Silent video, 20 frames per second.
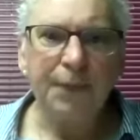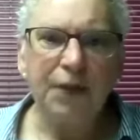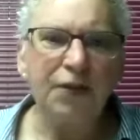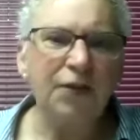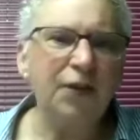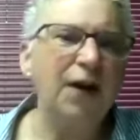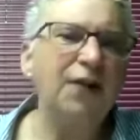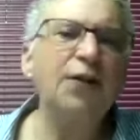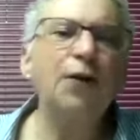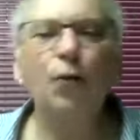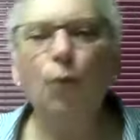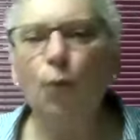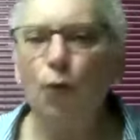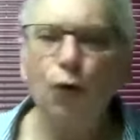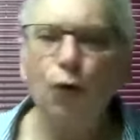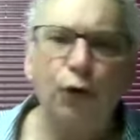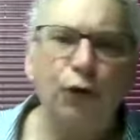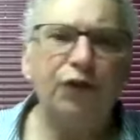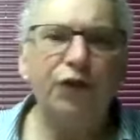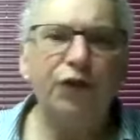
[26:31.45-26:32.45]
It's not that the
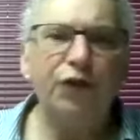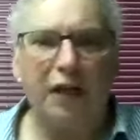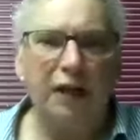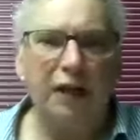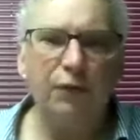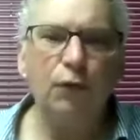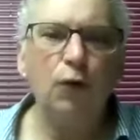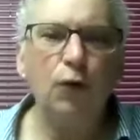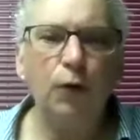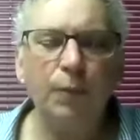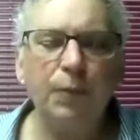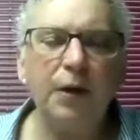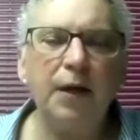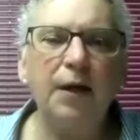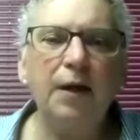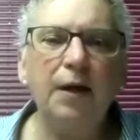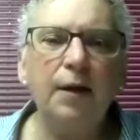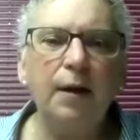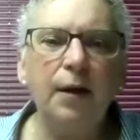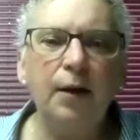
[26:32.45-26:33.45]
world is evil,
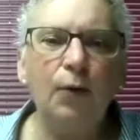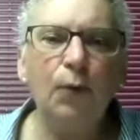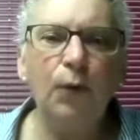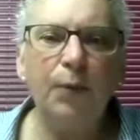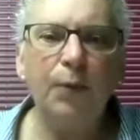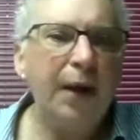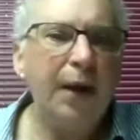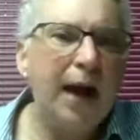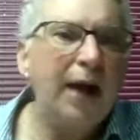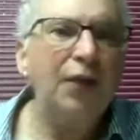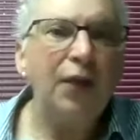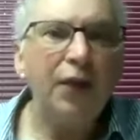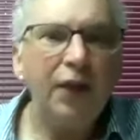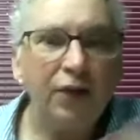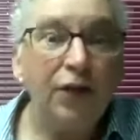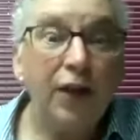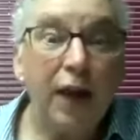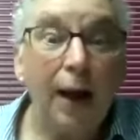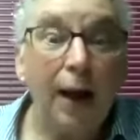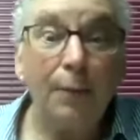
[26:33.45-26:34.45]
but you know, when bad
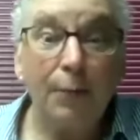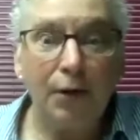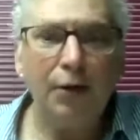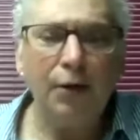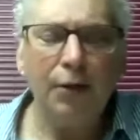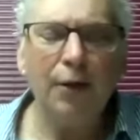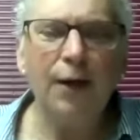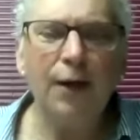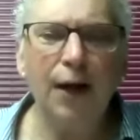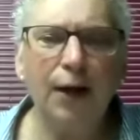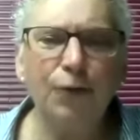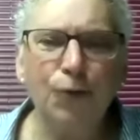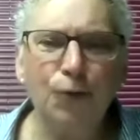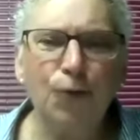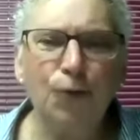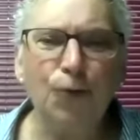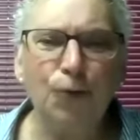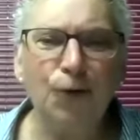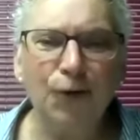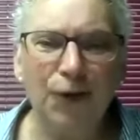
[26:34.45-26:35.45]
things happen in the
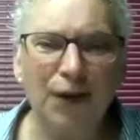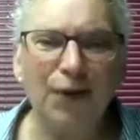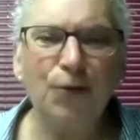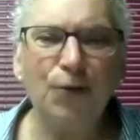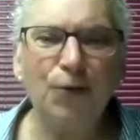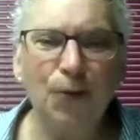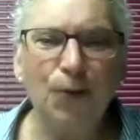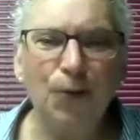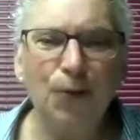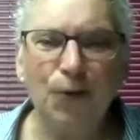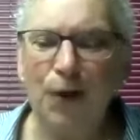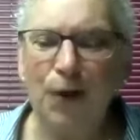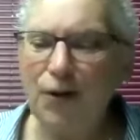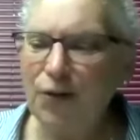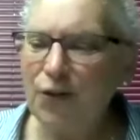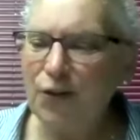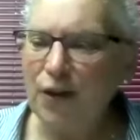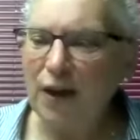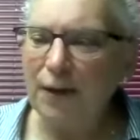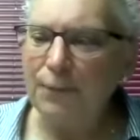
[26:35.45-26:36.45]
natural world, that's what we're trying
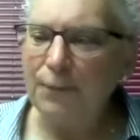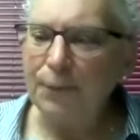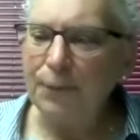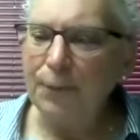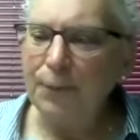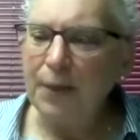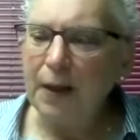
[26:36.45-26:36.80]
to say.